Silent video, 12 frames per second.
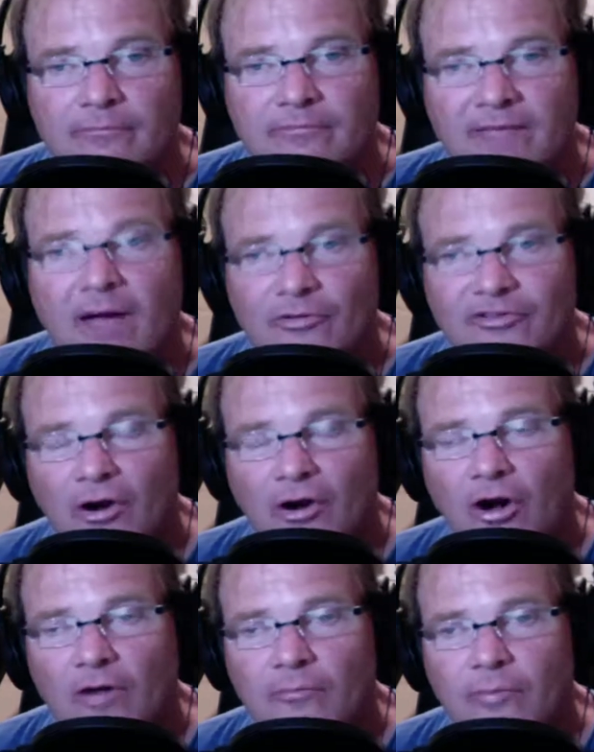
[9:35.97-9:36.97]
That was the
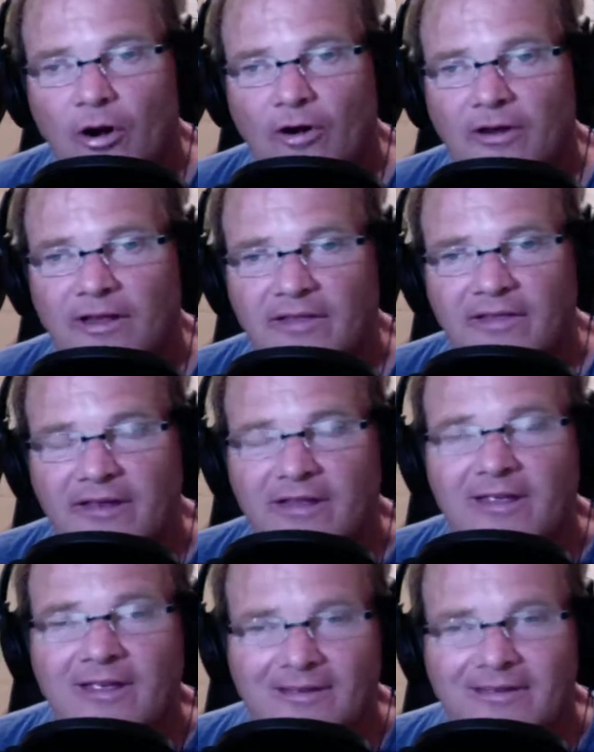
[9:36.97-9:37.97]
hard part. And then,
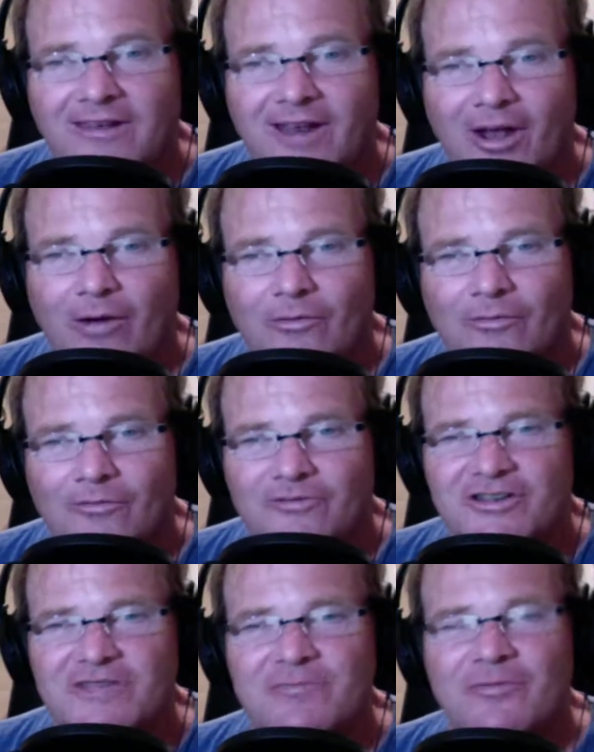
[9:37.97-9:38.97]
you know,
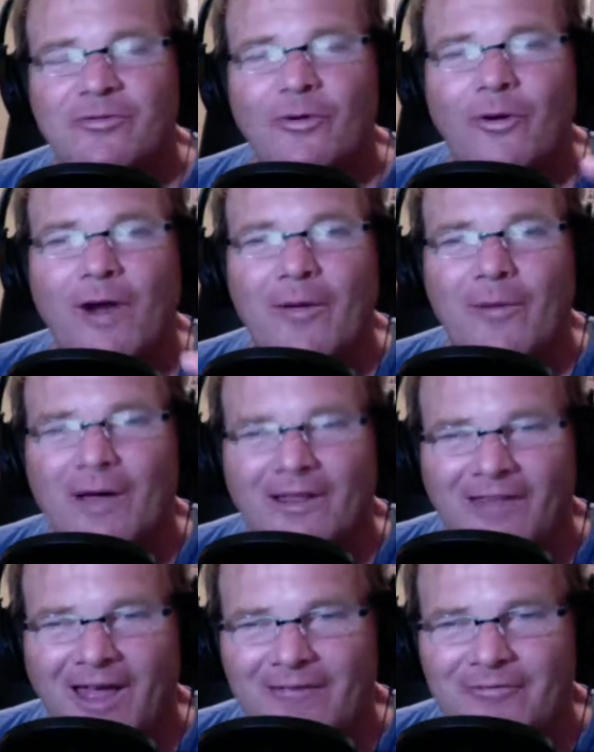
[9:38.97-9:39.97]
just before I went
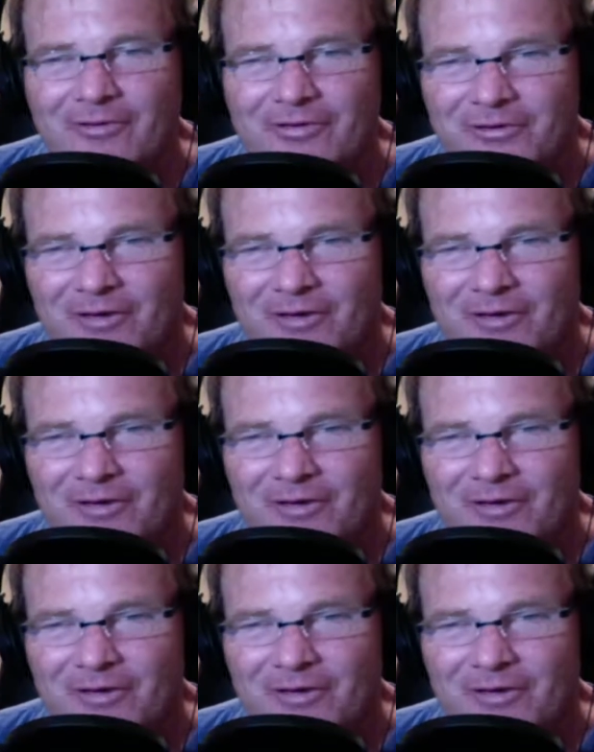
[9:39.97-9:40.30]
live with you